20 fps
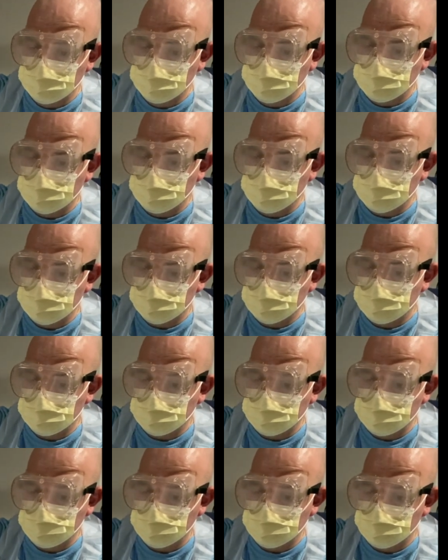Lid
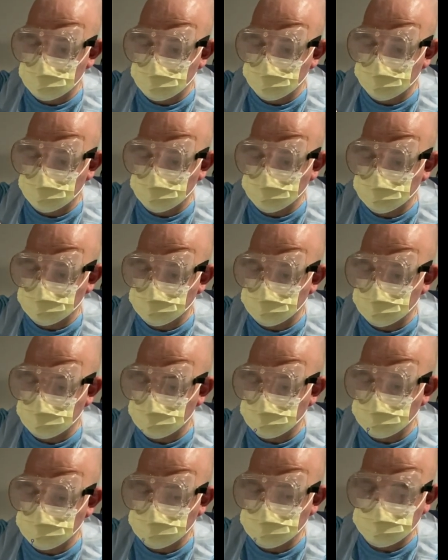on, and then I'm going just
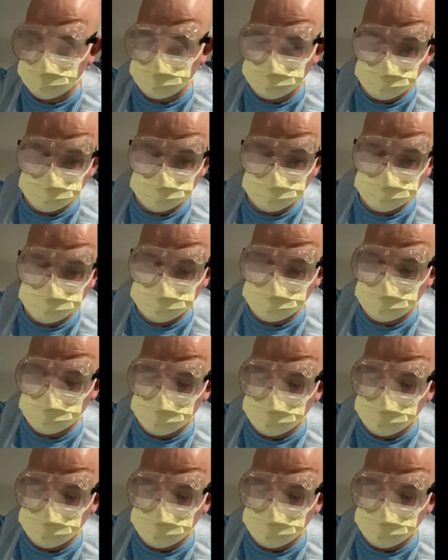again to set this aside.